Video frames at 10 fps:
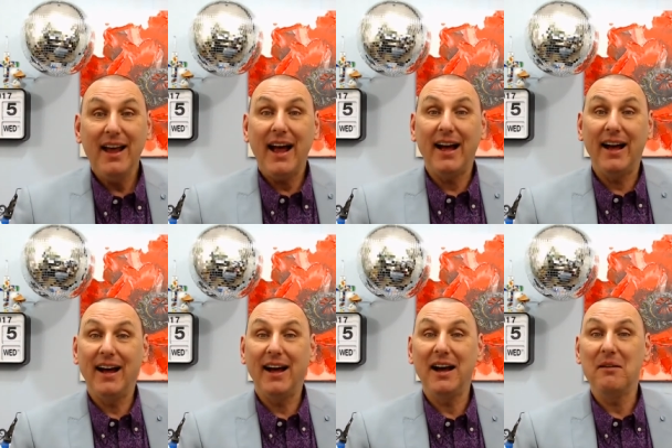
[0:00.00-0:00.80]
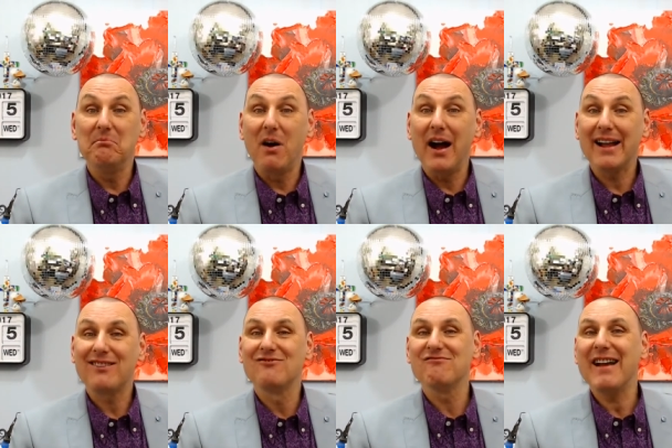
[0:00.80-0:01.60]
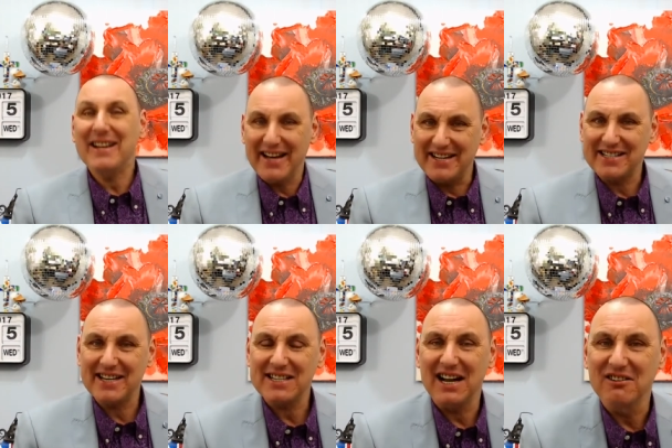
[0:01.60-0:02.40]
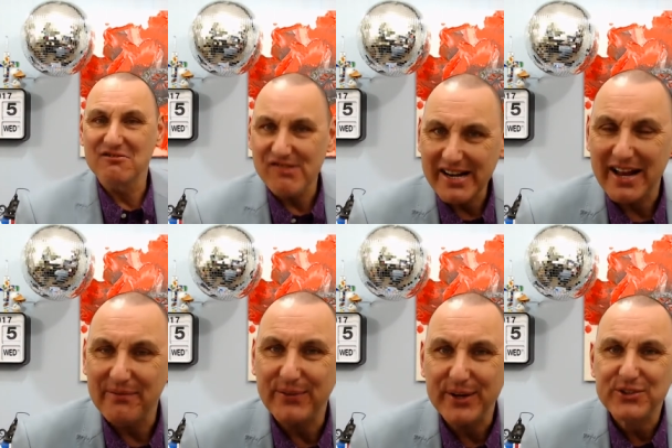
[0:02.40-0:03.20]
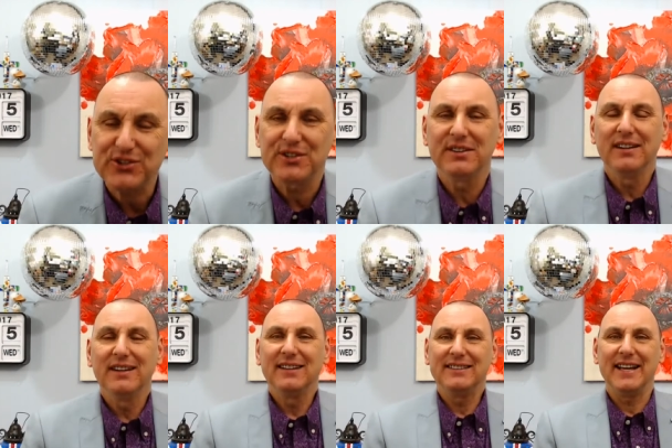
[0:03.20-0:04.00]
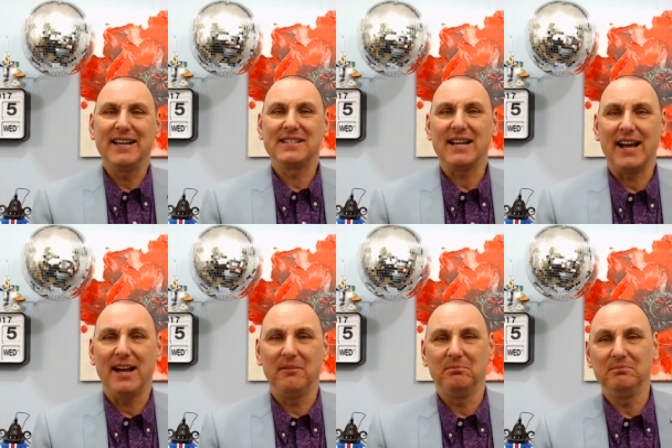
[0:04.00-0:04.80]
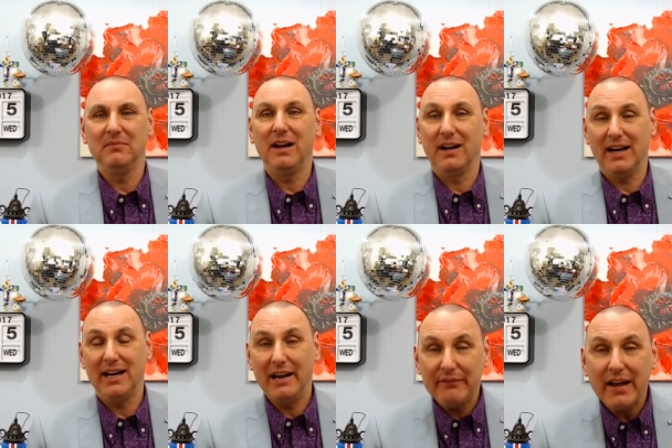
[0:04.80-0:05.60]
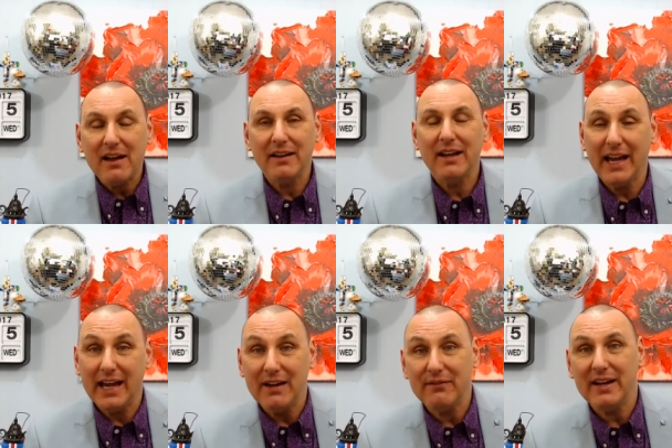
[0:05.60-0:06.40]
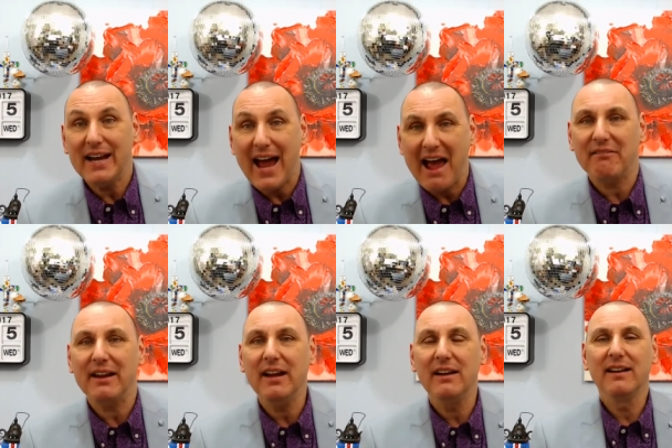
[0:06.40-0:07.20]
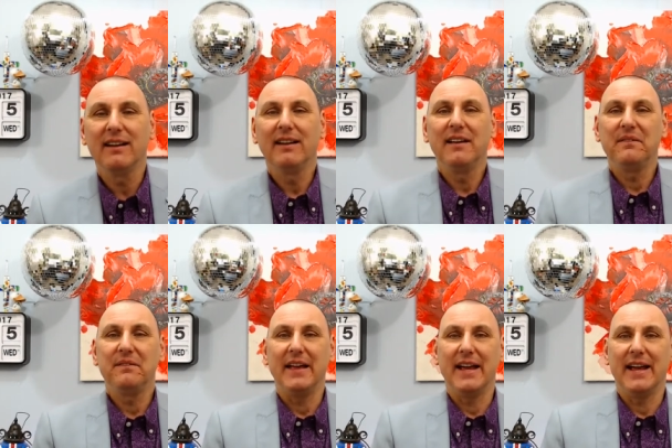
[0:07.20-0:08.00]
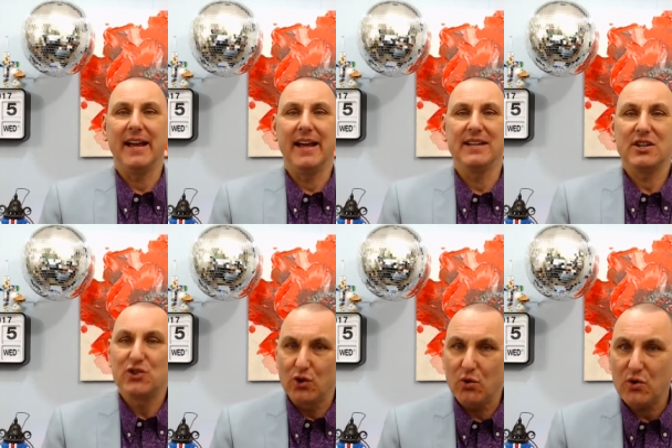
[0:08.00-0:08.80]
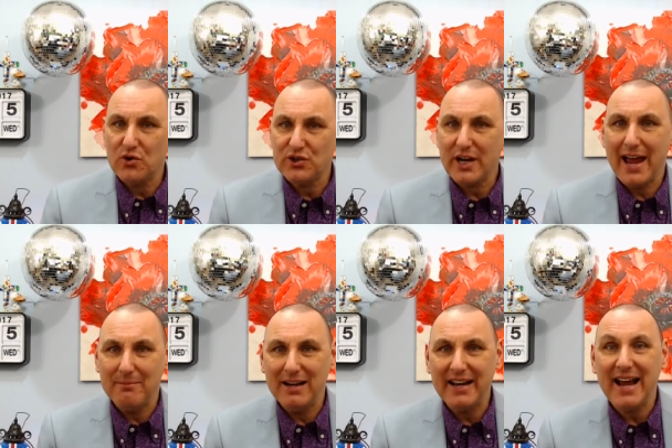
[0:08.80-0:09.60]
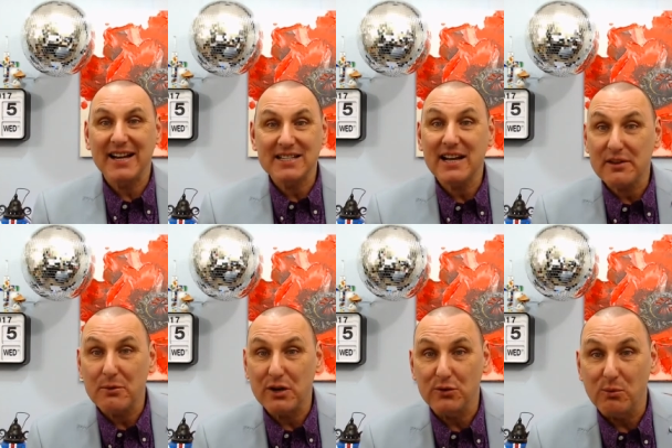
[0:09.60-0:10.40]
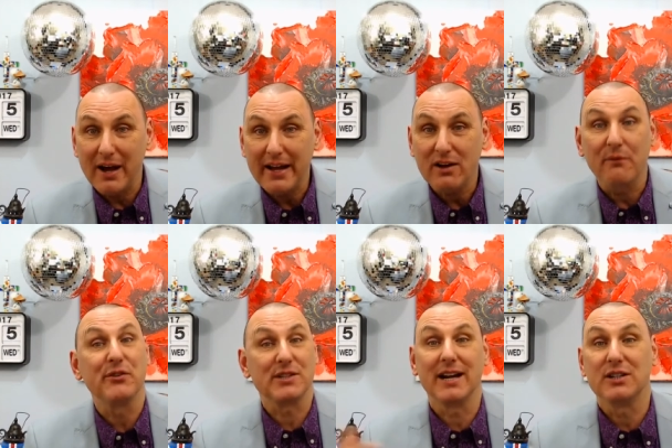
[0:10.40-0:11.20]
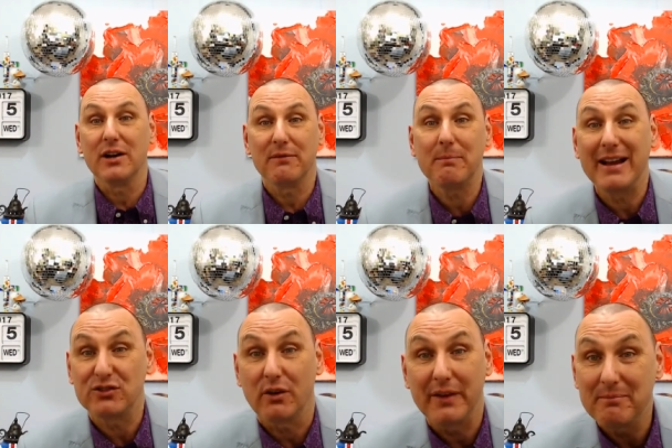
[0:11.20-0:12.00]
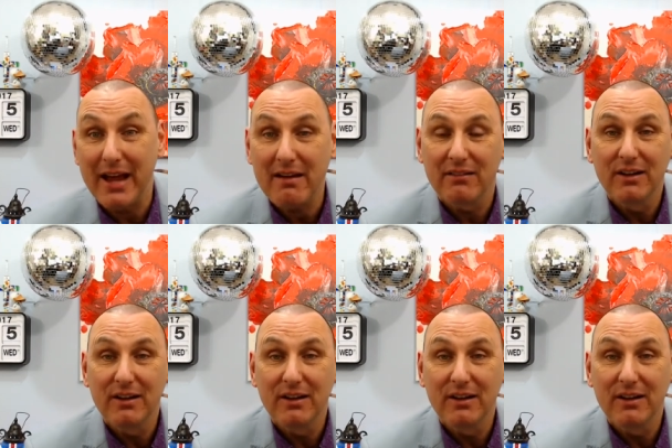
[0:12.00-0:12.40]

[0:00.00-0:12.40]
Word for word: uh, my great nieces and great nephews. There's um, uh, Olivia, Evie, Harry, there's George, Emily, and there's another one on the way. Obviously, I don't have a picture of him yet.